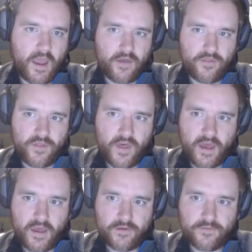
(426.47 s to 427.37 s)
And
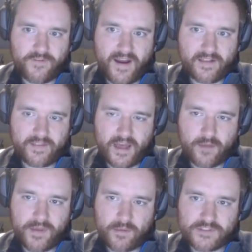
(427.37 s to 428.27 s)
then finally, I'll
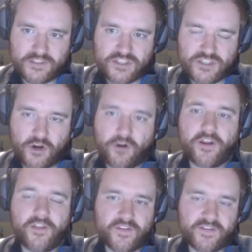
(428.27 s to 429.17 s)
be able to start
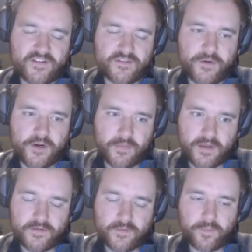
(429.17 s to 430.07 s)
this experiment